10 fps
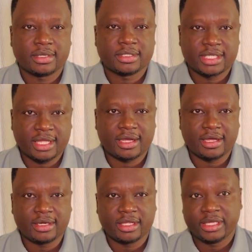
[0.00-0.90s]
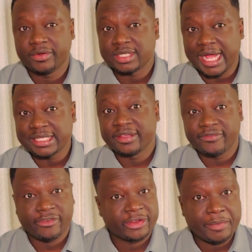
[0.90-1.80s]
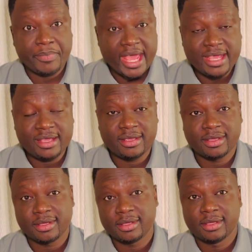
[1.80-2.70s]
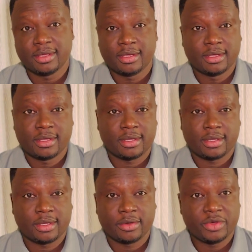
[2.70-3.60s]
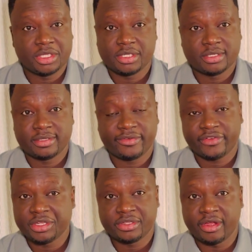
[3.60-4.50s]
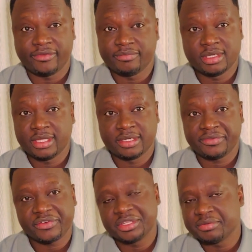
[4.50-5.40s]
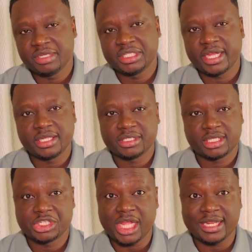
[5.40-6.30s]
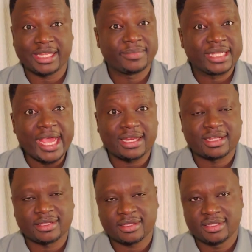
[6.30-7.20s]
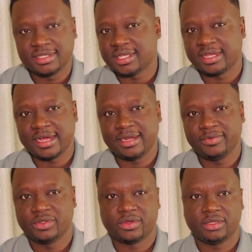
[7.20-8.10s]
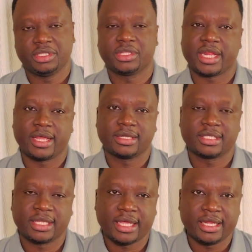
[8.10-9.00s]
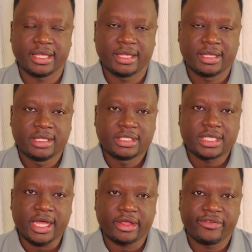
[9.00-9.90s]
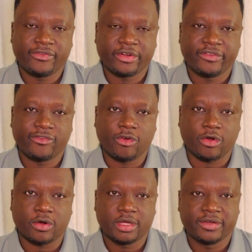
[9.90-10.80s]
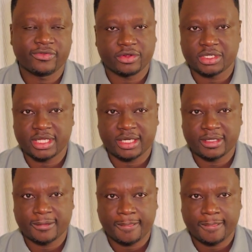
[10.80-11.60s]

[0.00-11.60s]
Senegal, and they was asking for their pay, which the French government and the French militaries shot them dead in Senegal, which is called the tirailleurs Senegalese. 44, unfortunately.